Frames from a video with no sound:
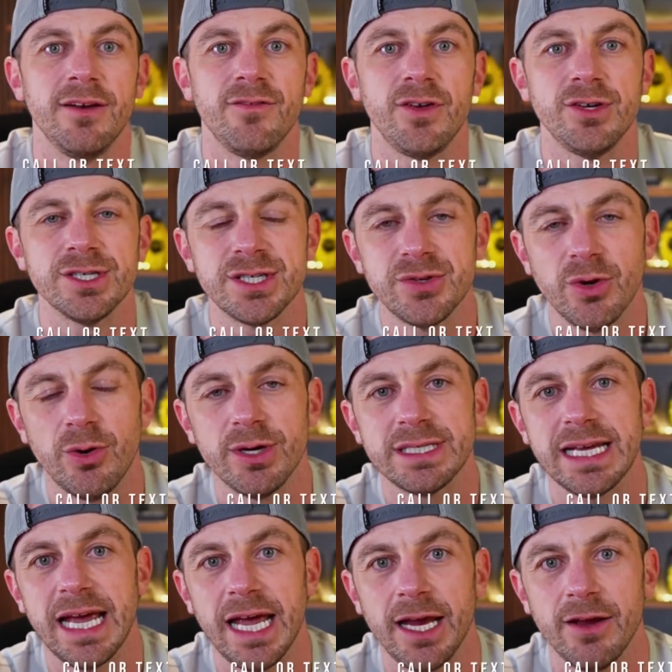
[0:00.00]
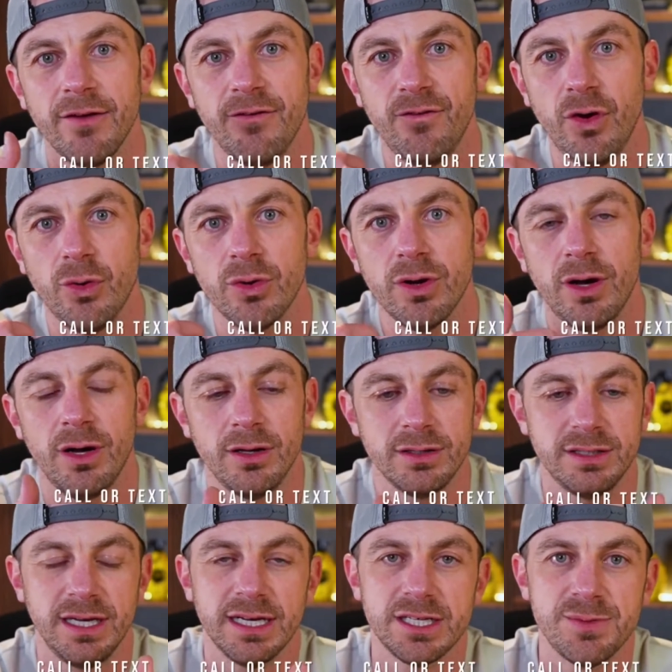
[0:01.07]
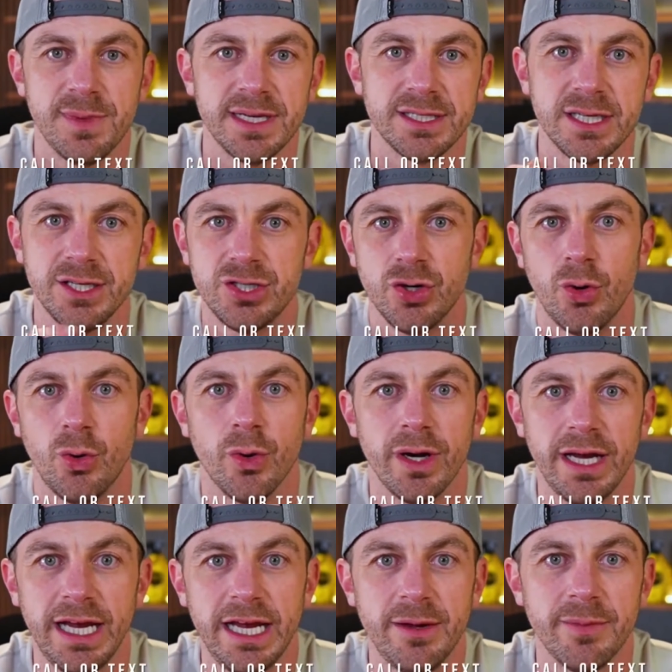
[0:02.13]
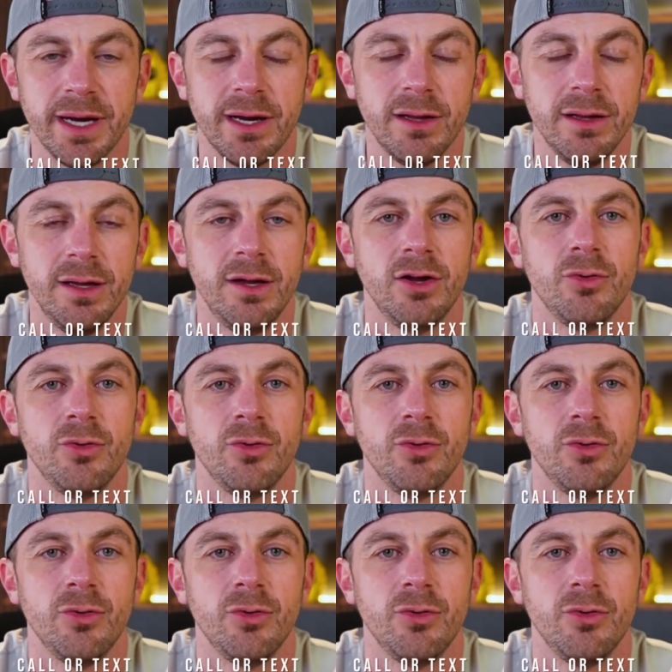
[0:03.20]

If you just throw us a phone call, text message, or email,